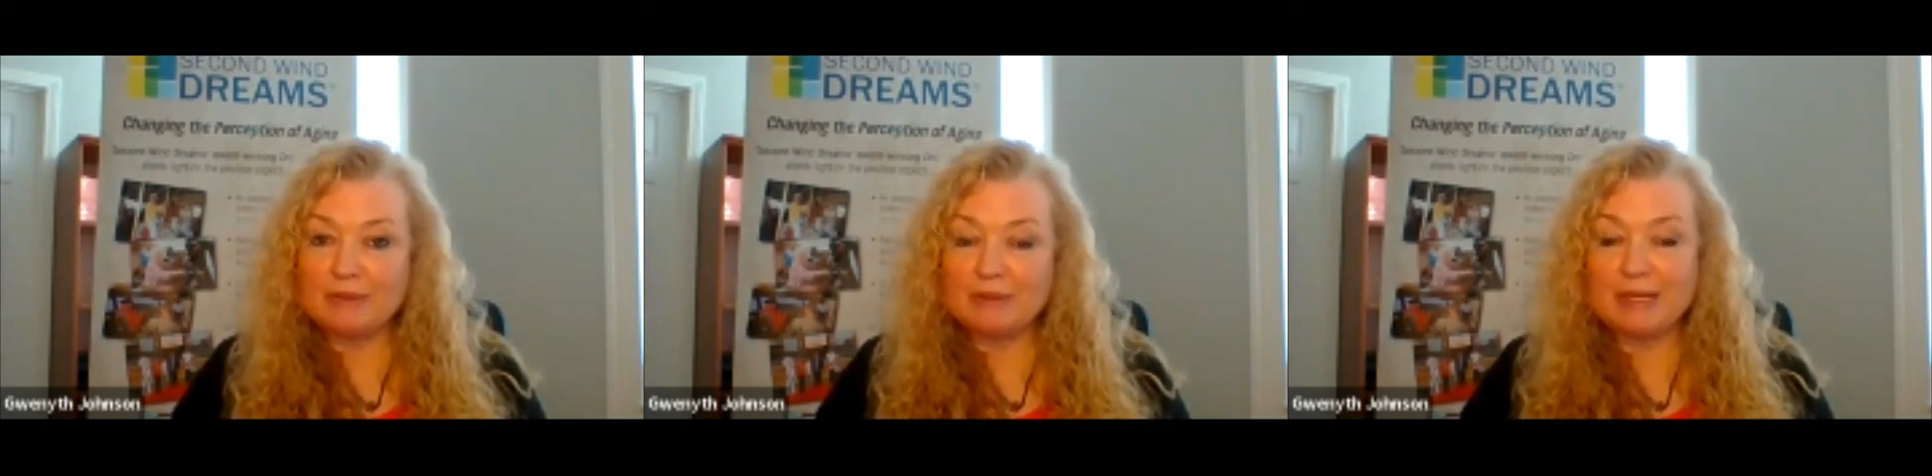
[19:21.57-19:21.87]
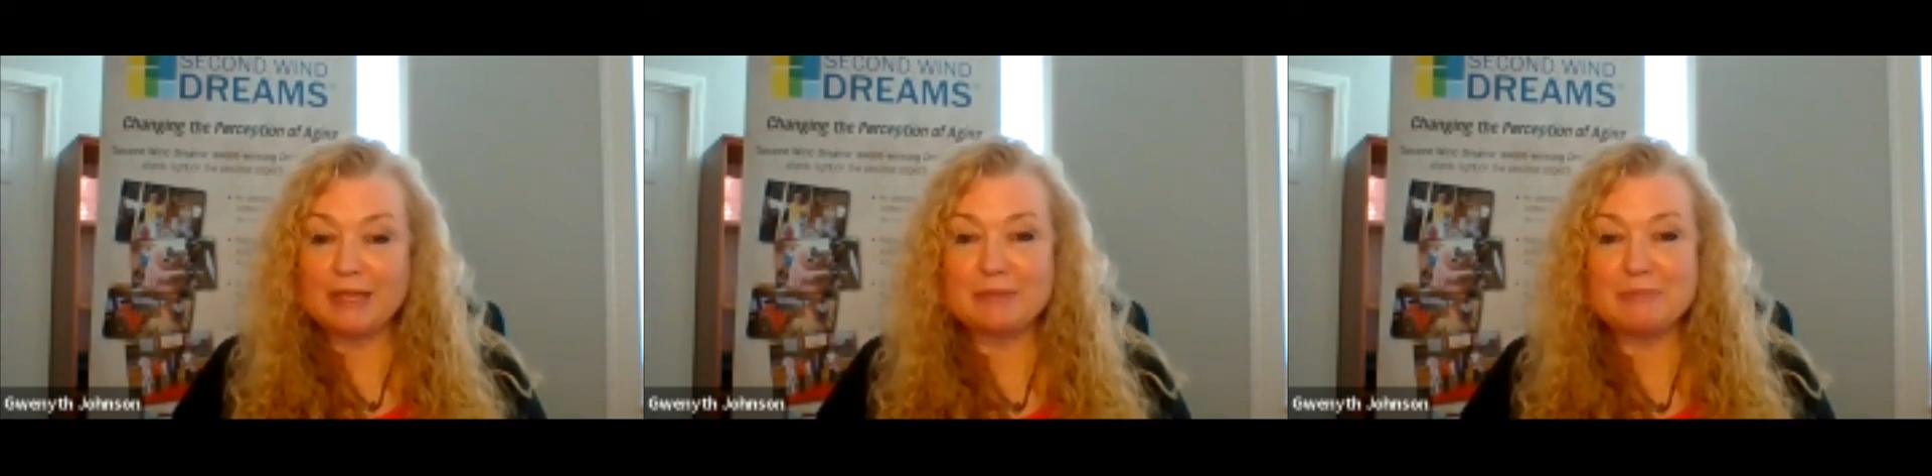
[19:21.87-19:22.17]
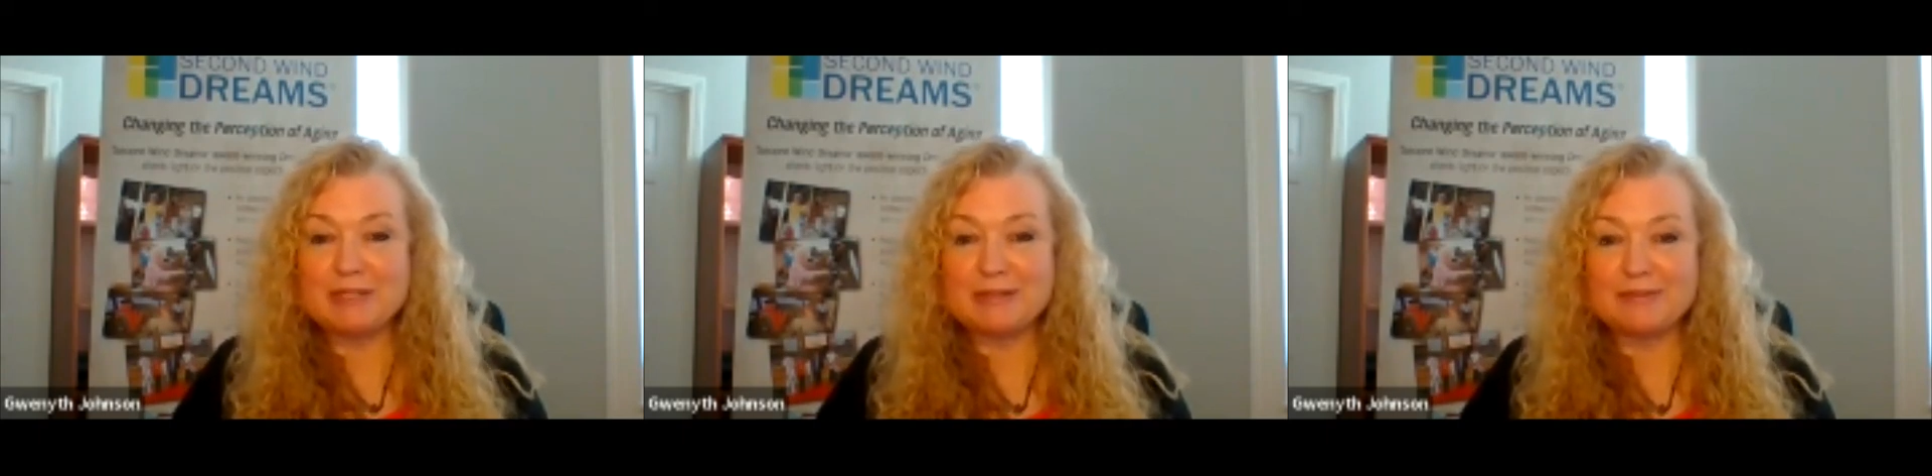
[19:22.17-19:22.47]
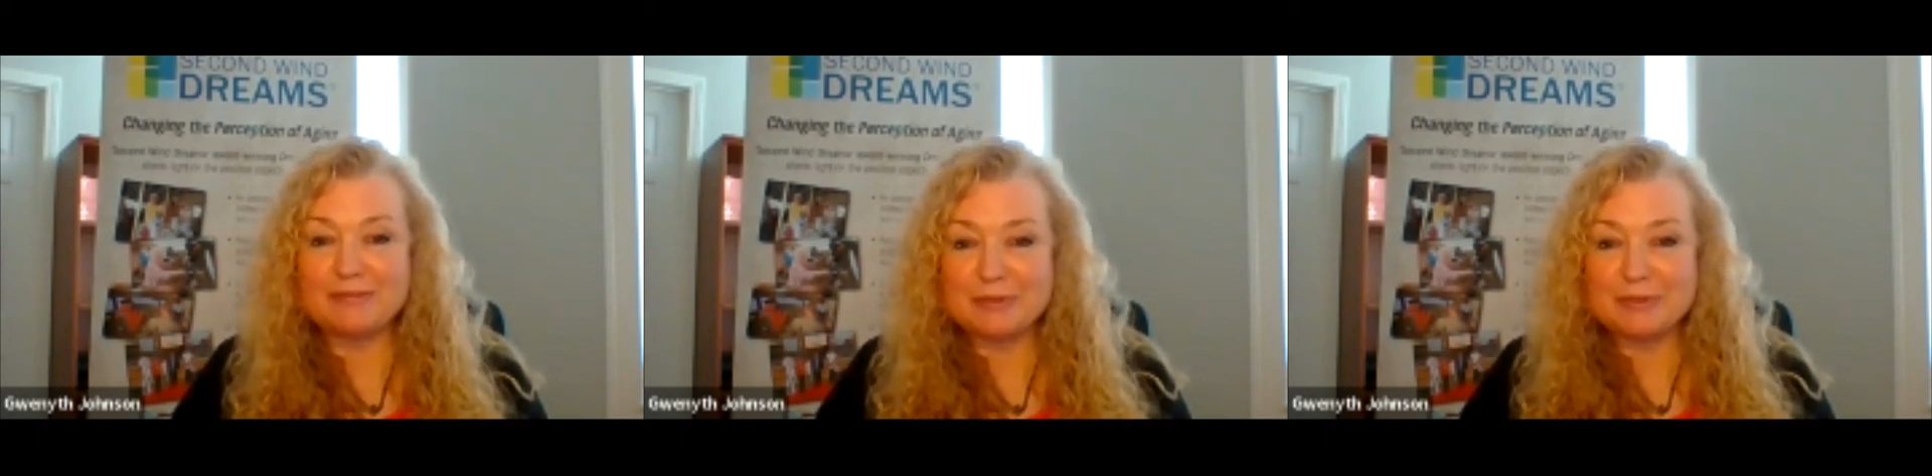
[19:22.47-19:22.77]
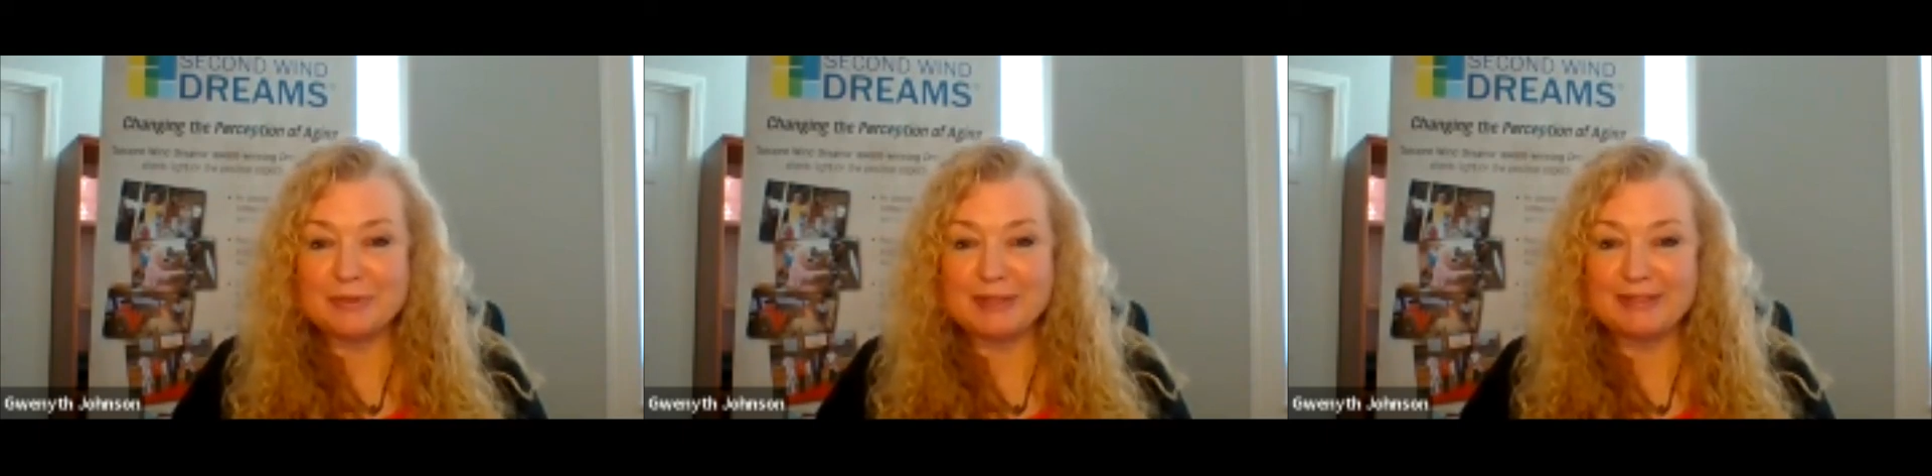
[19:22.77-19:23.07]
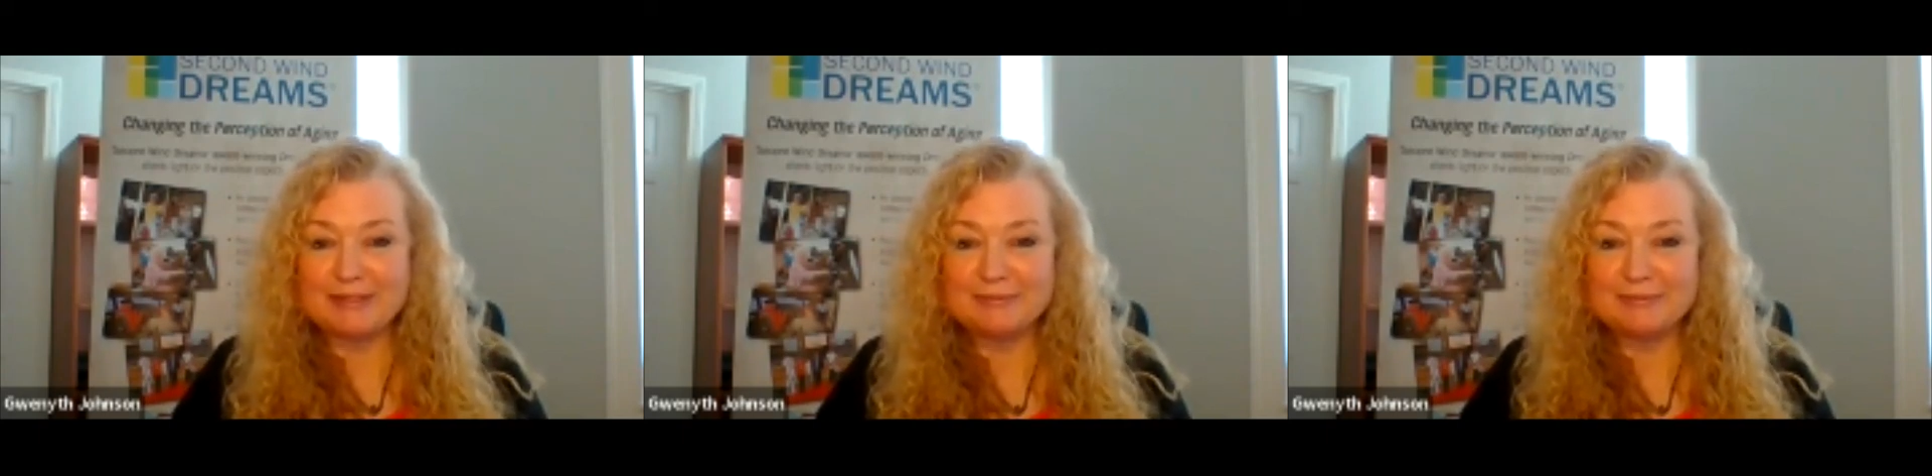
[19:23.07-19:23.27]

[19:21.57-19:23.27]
and it can be done virtually.